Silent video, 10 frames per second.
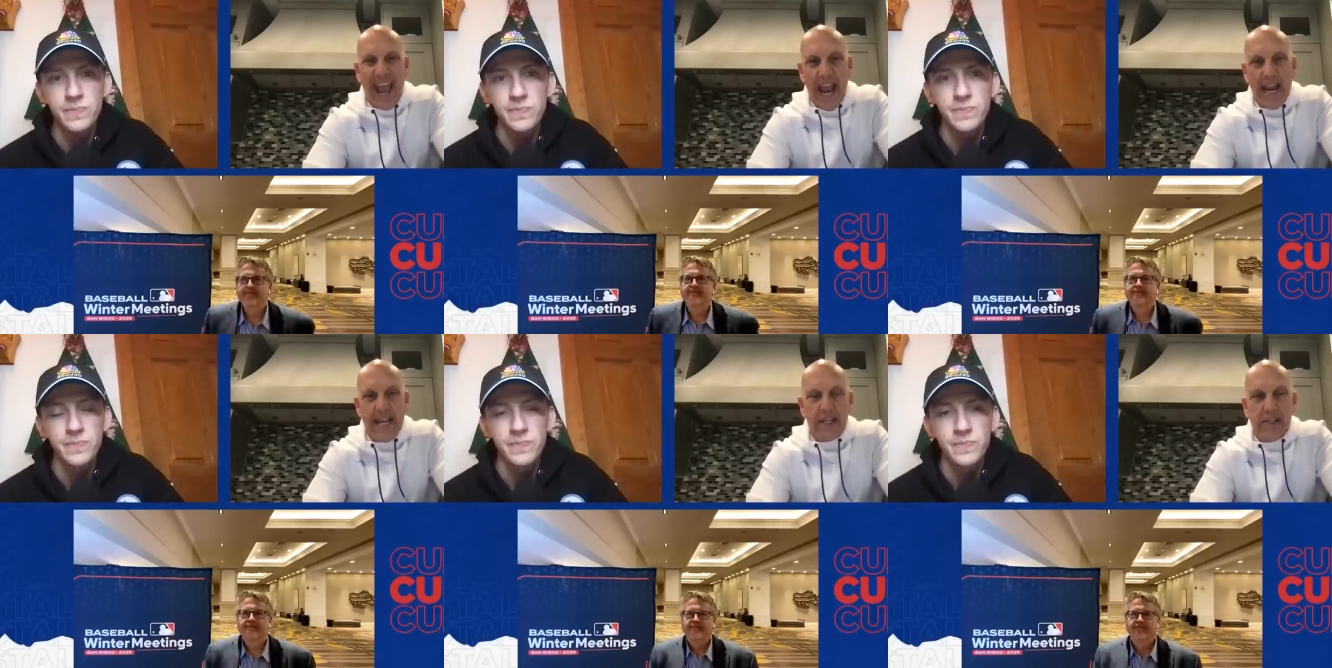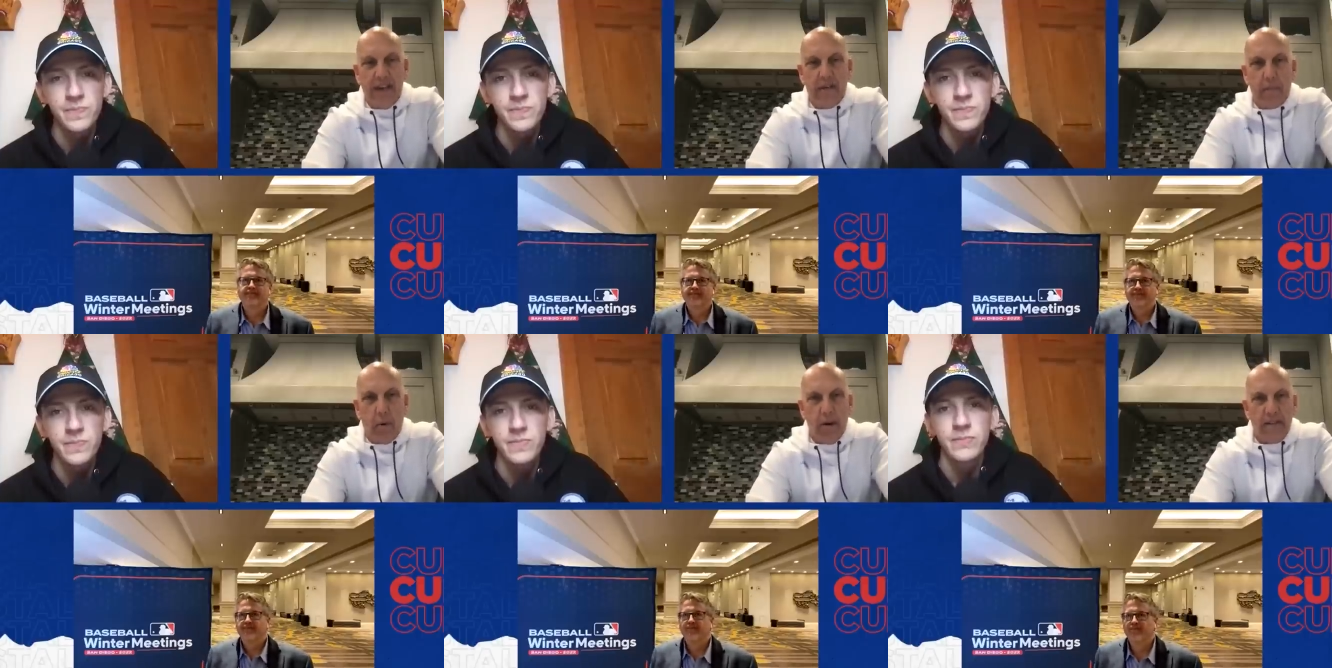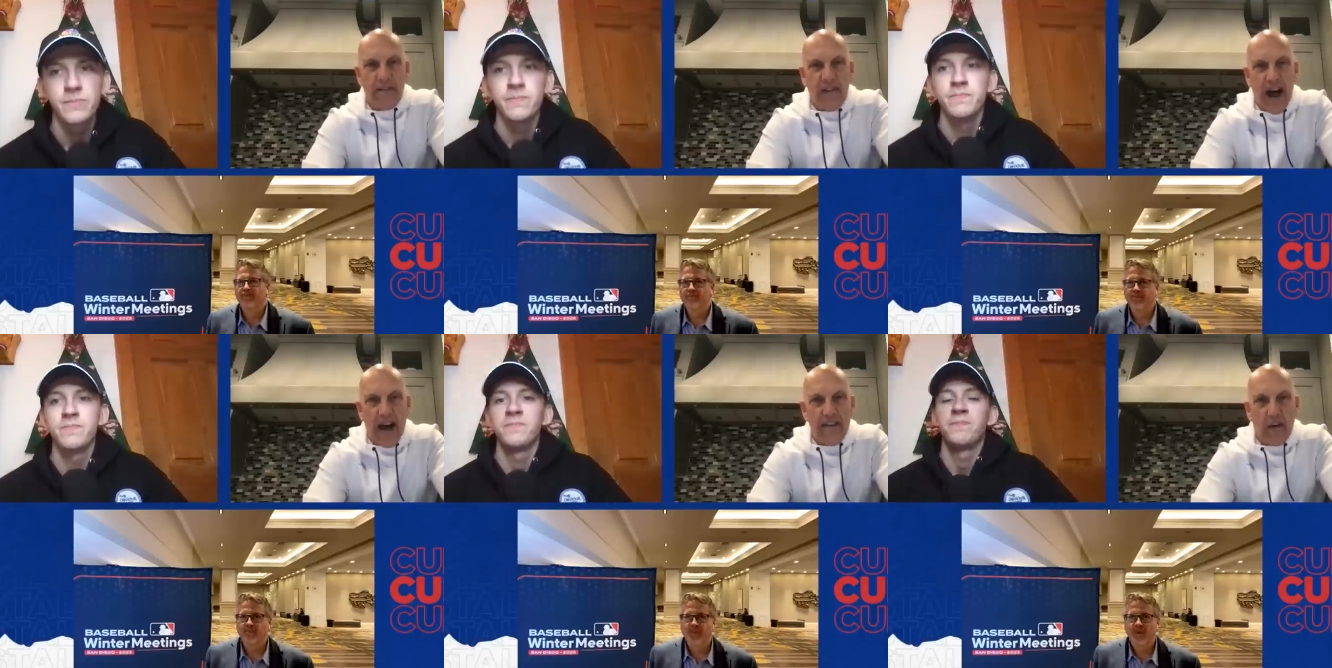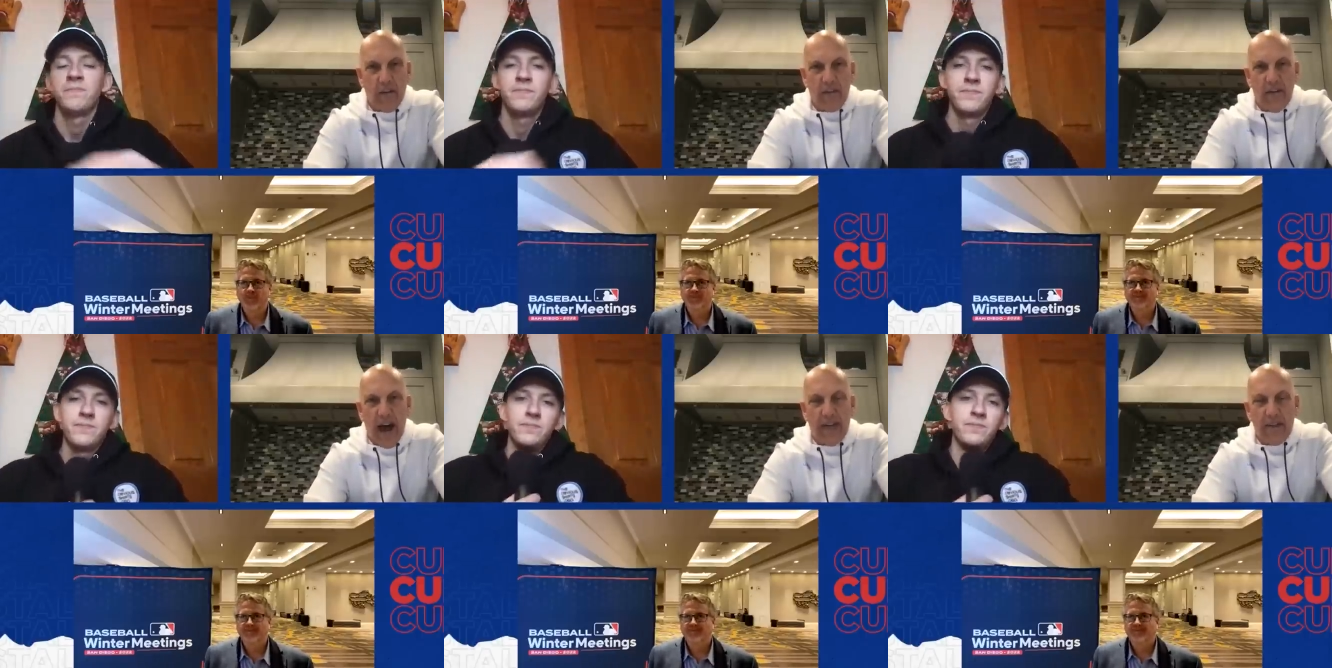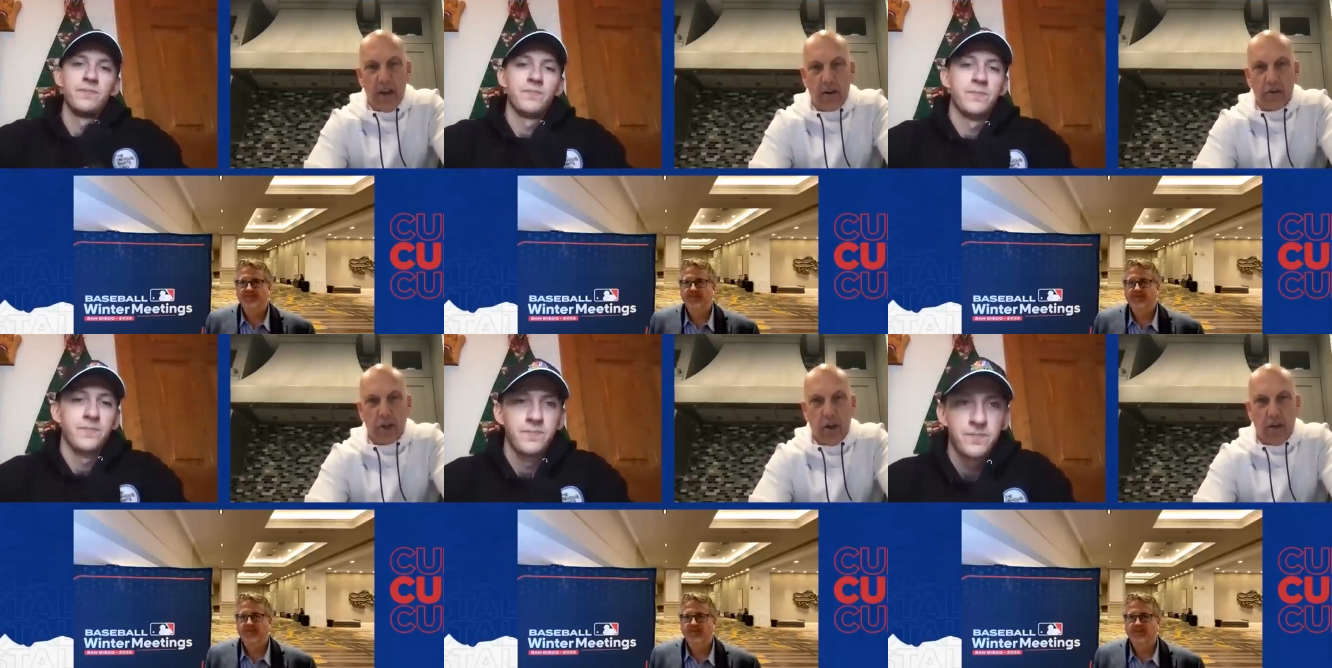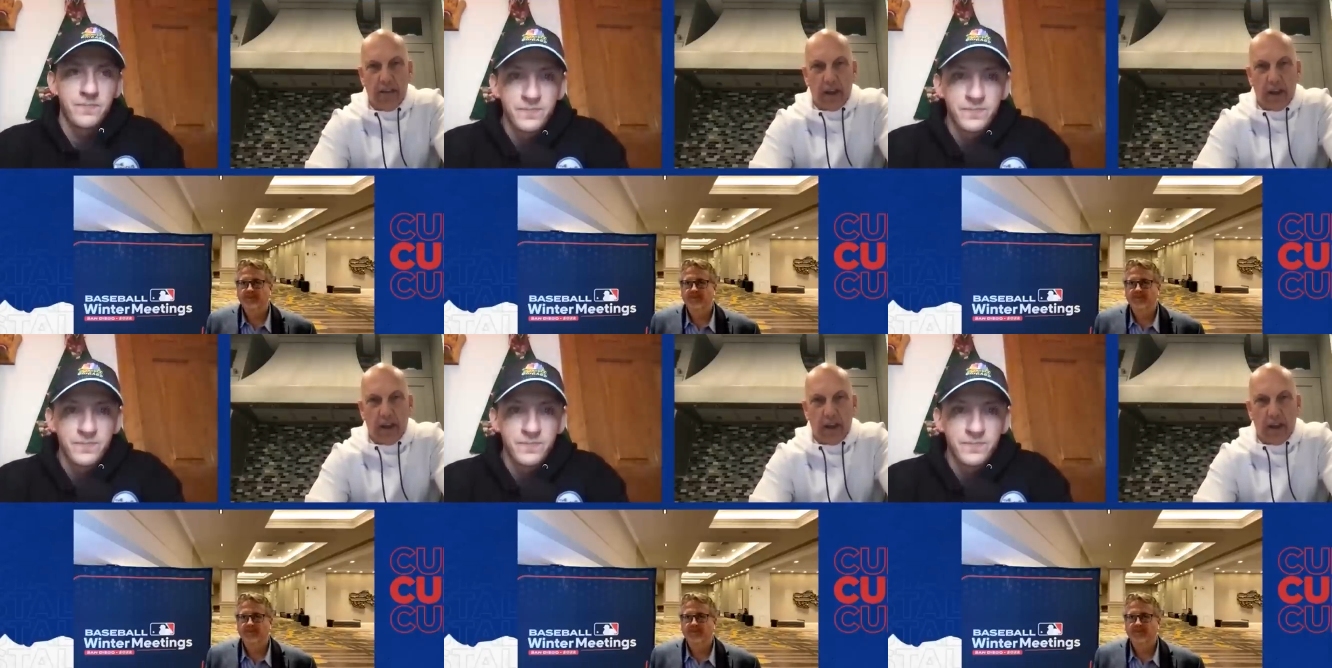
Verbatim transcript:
Speaker 1: eighty-seven point five over five years to go to the